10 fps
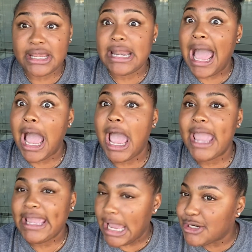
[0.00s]
I
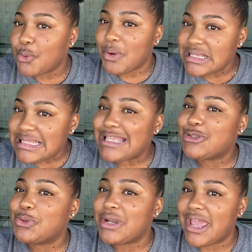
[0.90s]
kind of was that
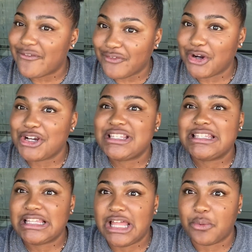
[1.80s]
student at first
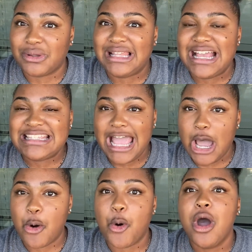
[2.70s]
until I realized
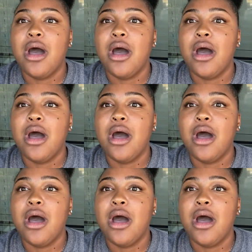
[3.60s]
how